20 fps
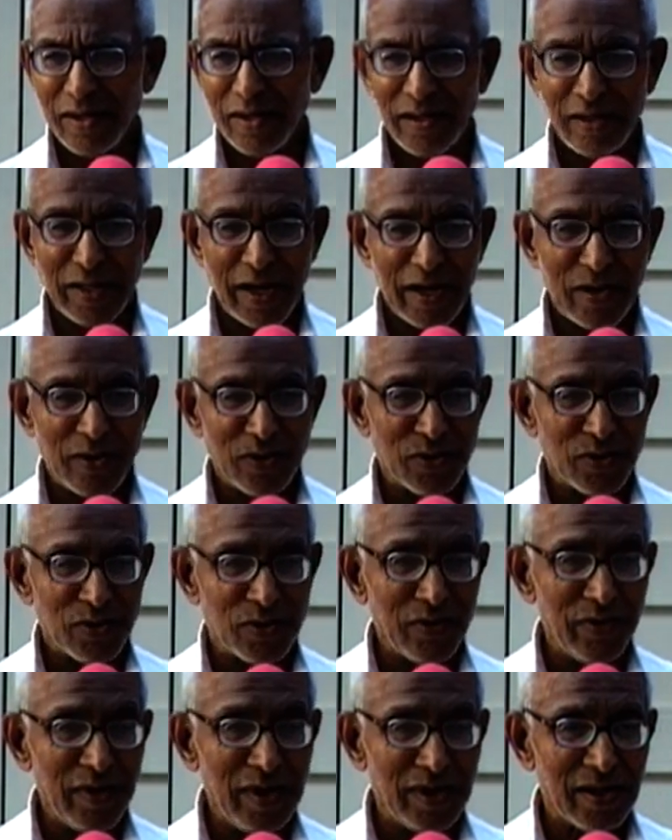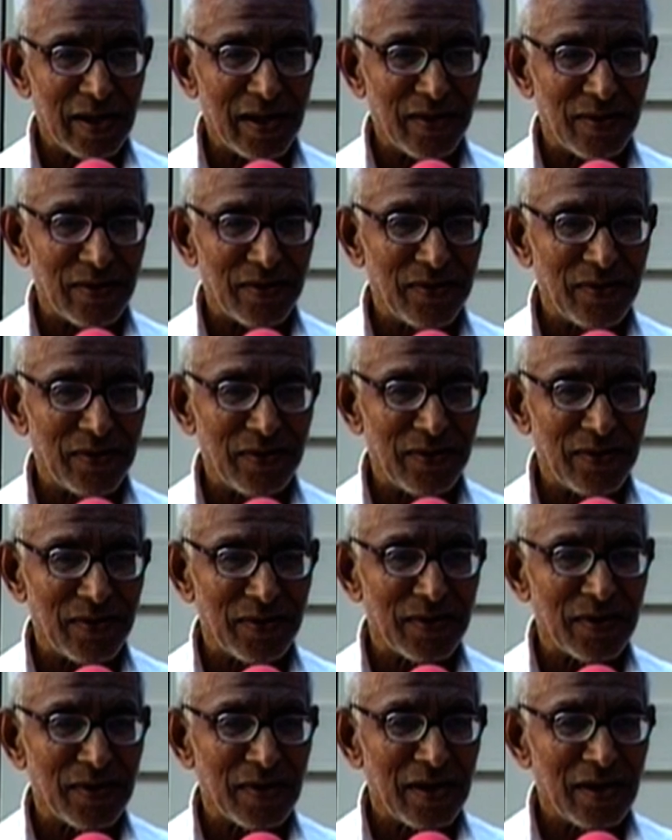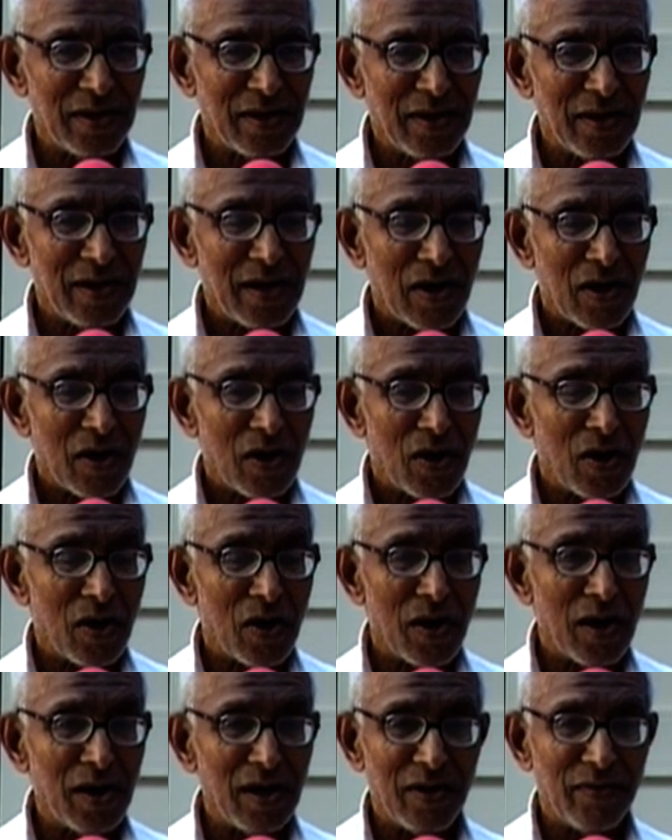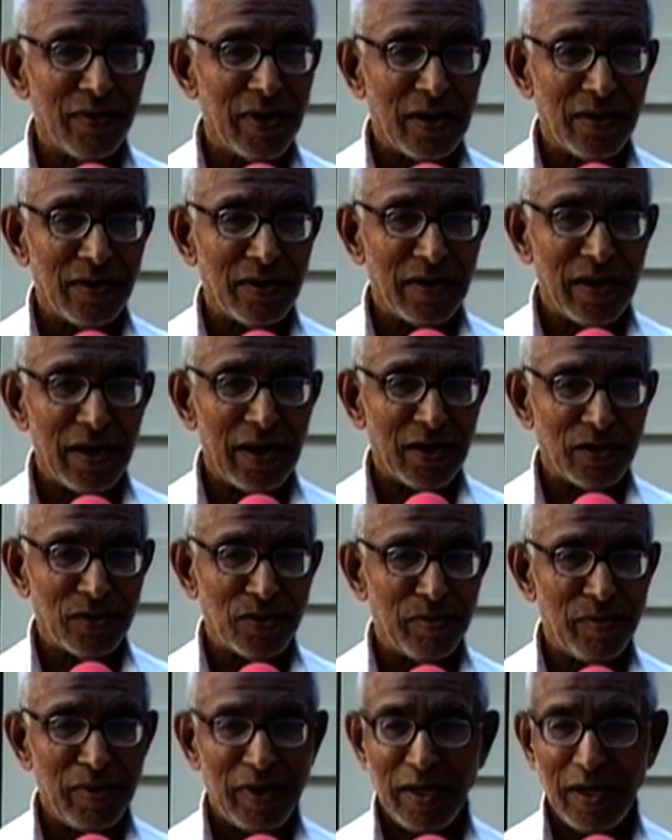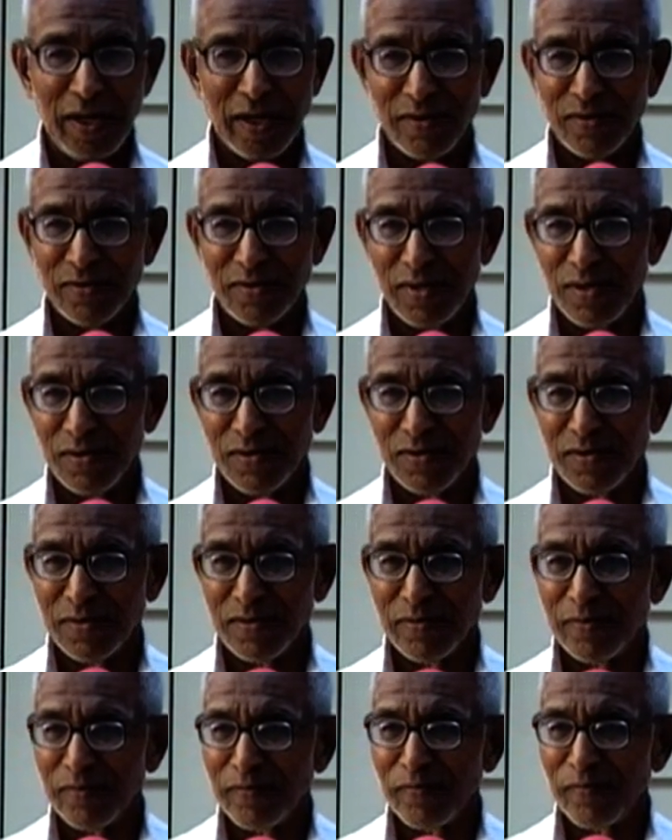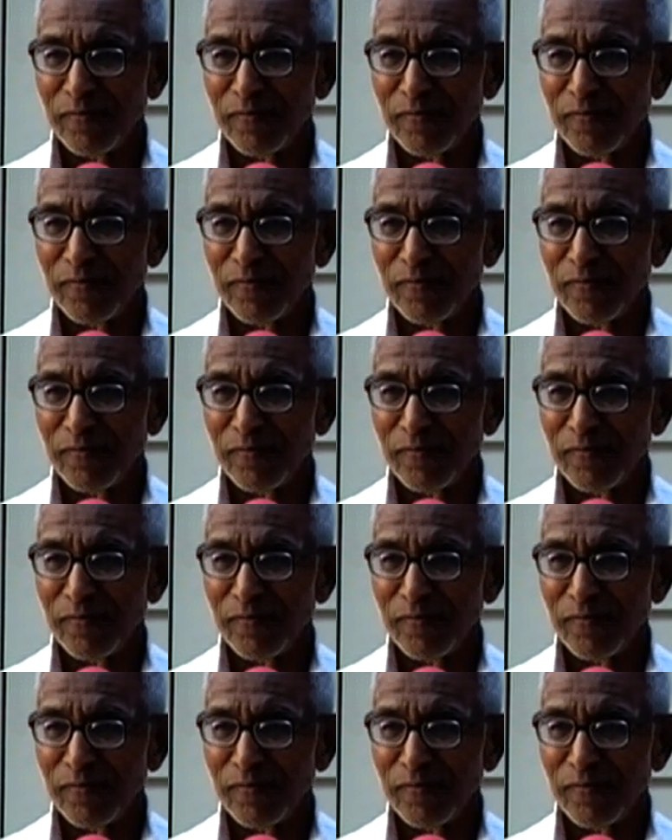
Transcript: that sweetens all our experiences.